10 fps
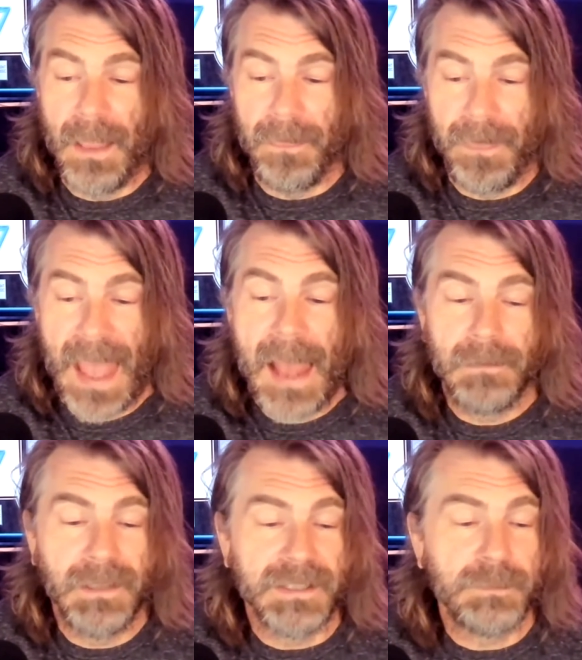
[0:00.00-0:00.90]
that
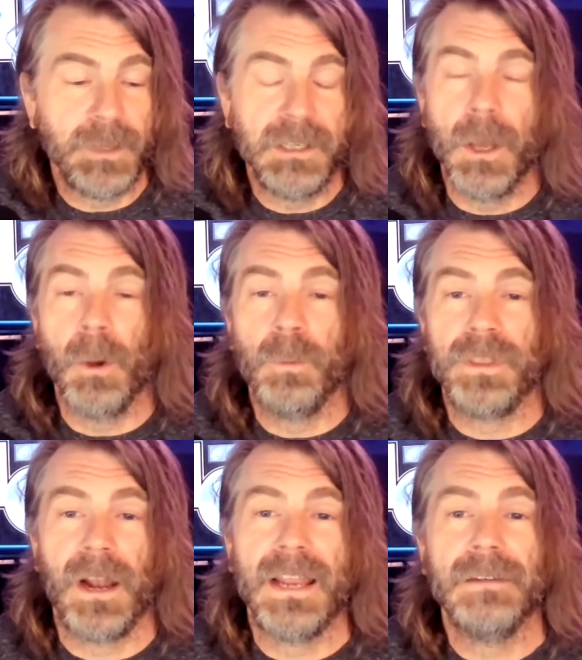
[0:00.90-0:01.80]
lets me know that
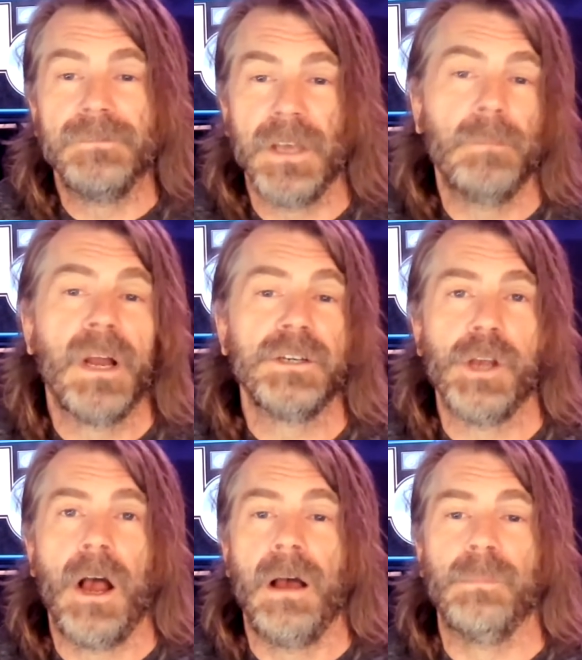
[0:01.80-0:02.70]
I have done my
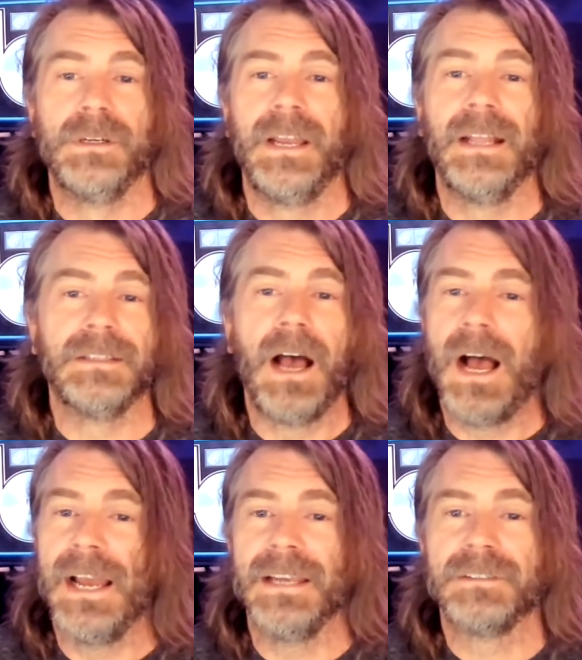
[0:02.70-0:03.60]
job at the
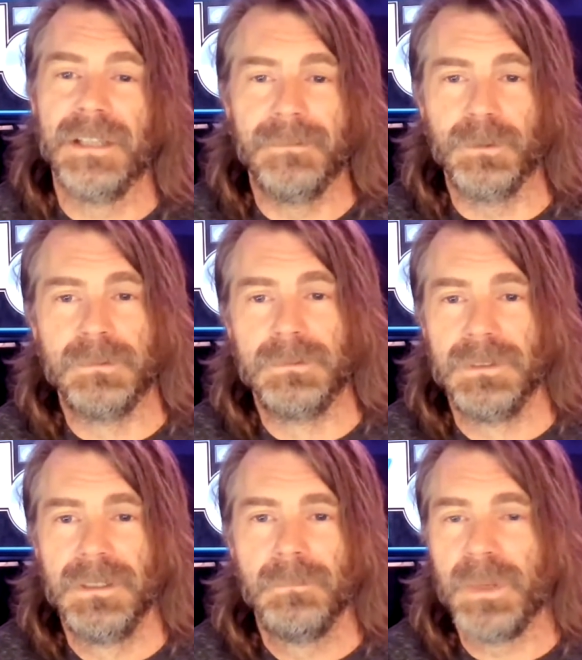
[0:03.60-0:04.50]
highest level,
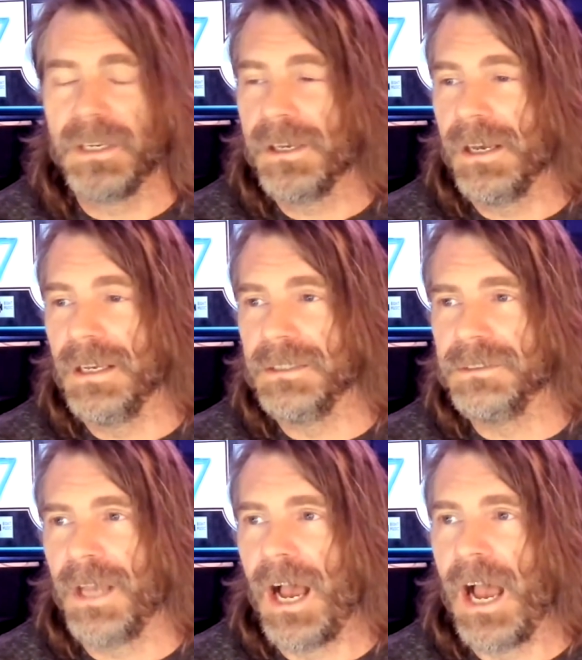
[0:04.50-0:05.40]

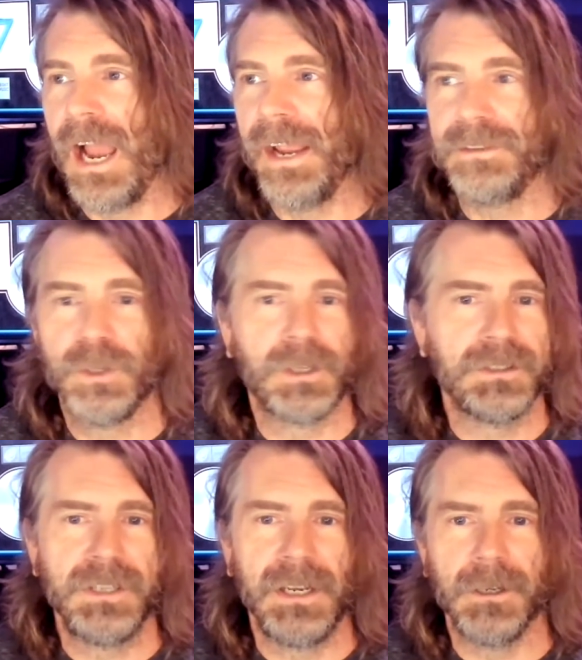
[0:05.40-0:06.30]
because I took a
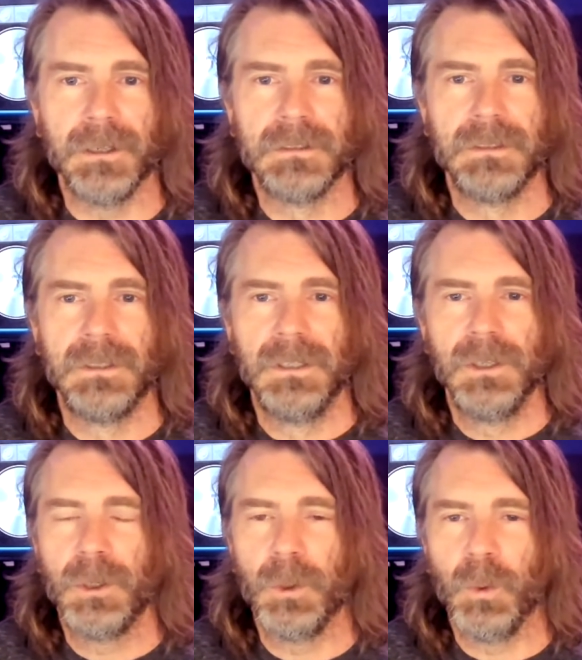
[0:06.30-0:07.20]
singer
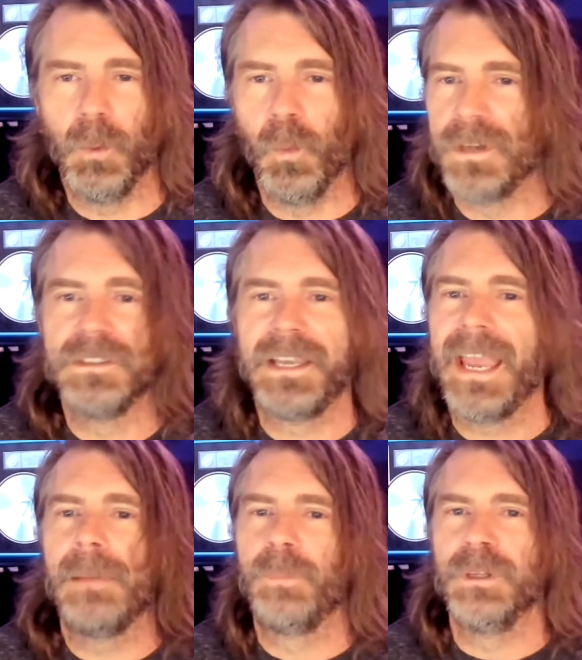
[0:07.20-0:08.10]
who wasn't
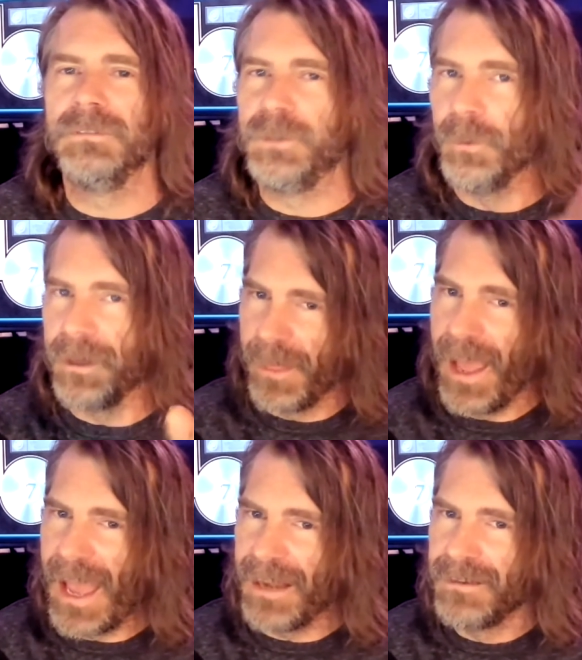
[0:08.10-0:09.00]
capable of doing
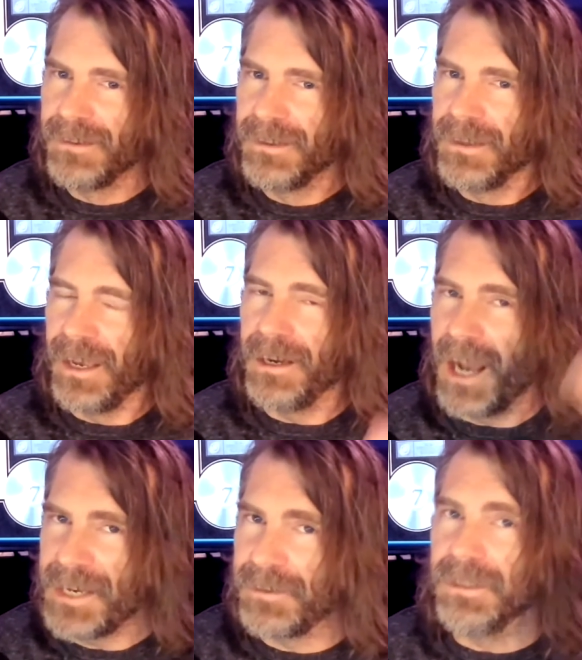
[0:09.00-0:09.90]
that, and
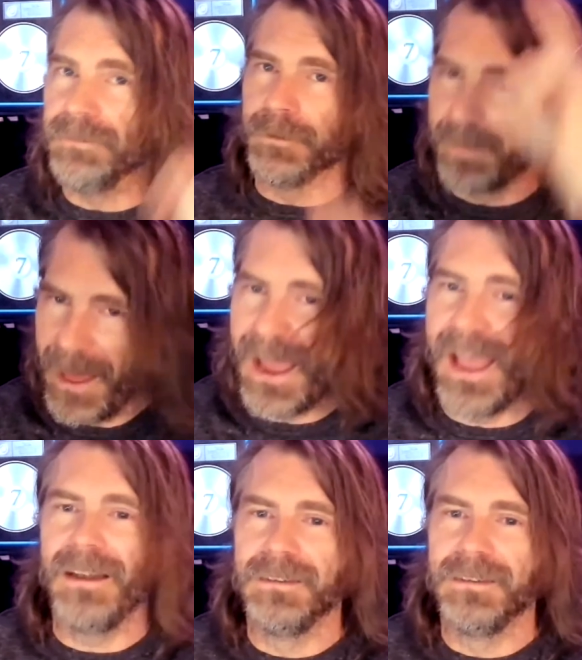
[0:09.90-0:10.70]
I delivered that.